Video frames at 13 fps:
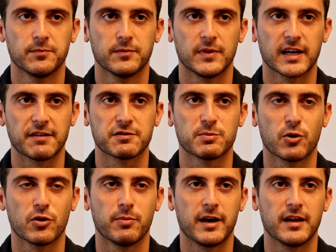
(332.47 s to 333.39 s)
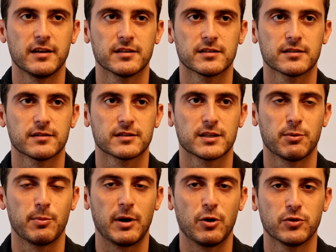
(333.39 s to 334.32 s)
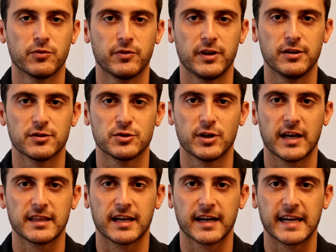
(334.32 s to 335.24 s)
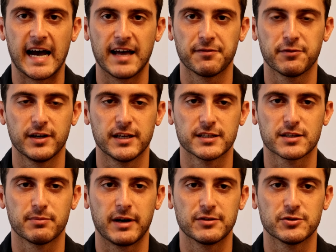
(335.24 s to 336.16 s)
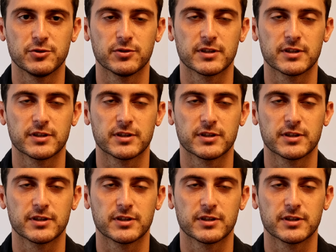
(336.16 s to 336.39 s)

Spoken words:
like I've spoke about in some of my older videos, you got that Godfidence about you.